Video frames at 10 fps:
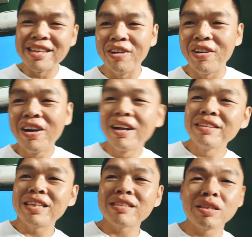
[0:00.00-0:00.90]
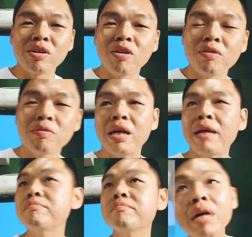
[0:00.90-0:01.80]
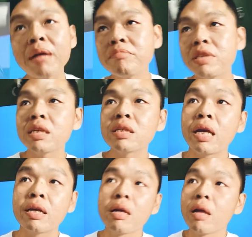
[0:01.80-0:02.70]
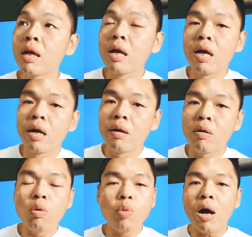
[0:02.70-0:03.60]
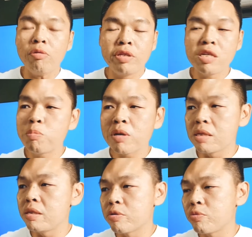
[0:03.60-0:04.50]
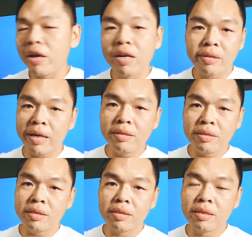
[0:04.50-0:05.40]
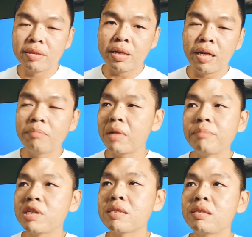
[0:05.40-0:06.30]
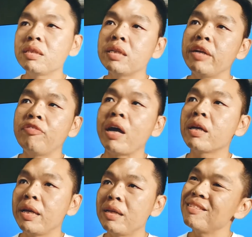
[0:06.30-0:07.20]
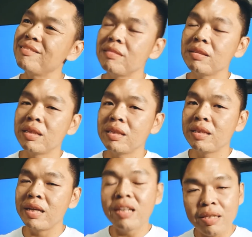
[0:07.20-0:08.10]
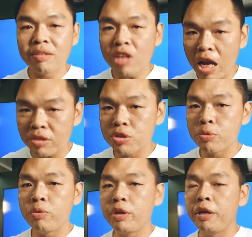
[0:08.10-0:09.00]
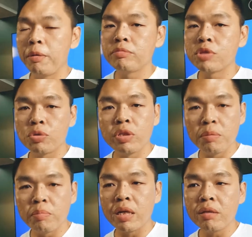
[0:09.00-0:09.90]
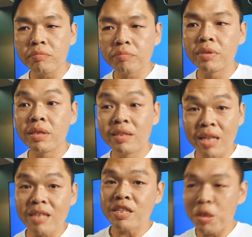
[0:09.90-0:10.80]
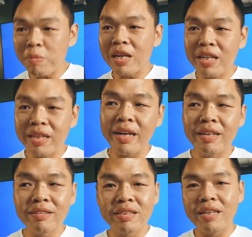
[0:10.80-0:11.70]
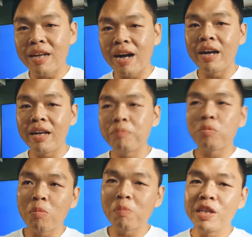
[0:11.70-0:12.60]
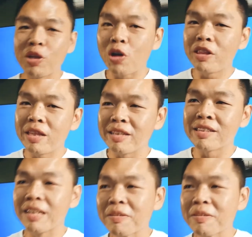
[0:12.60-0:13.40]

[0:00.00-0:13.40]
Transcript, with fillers: so it's just oh, I'm I'm thinking like, oh wow, this person is very talented. I'm I'm just thinking if I can get in touch with him through email, just emailing and say hi. I probably got the